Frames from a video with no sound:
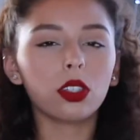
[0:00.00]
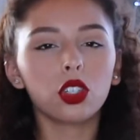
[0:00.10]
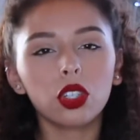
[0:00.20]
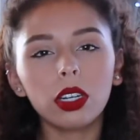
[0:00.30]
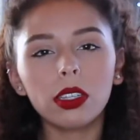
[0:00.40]

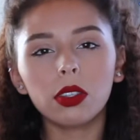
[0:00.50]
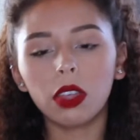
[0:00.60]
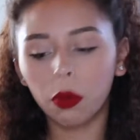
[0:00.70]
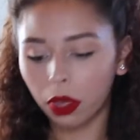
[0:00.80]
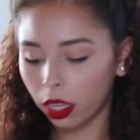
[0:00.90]
shirts, so
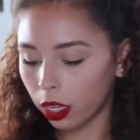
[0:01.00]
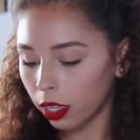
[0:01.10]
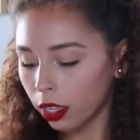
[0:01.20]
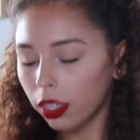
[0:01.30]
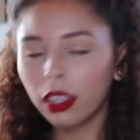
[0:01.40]
that way
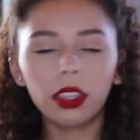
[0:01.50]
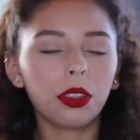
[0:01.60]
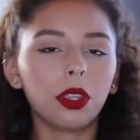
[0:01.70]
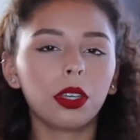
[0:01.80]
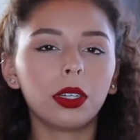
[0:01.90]

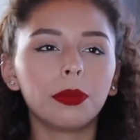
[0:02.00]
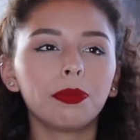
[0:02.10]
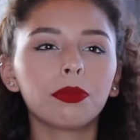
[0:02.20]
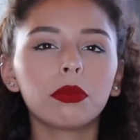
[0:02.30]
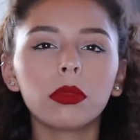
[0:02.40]

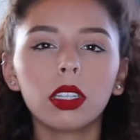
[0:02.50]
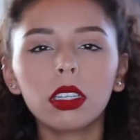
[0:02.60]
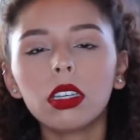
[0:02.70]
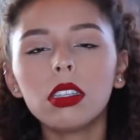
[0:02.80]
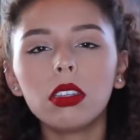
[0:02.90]

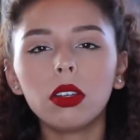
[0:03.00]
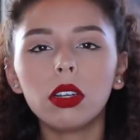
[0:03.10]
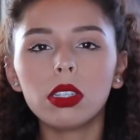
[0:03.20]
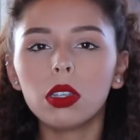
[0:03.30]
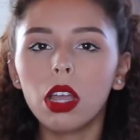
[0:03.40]
because you
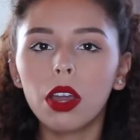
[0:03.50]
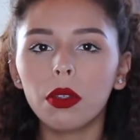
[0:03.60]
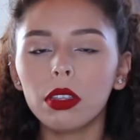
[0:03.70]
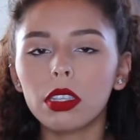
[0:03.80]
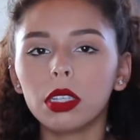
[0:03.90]
girls know how
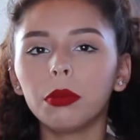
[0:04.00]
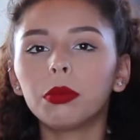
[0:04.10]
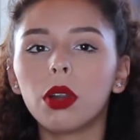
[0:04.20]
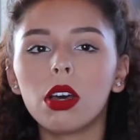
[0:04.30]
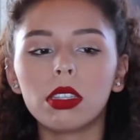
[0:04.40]
there's some
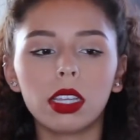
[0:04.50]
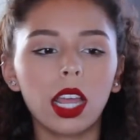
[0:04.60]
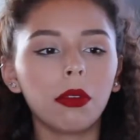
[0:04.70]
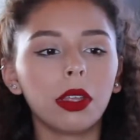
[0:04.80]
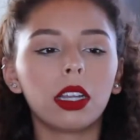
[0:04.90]
bras that
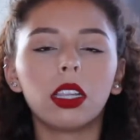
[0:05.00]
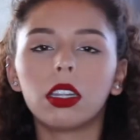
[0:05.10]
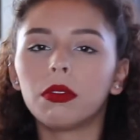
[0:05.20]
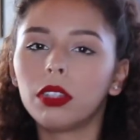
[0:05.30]
have like a lot of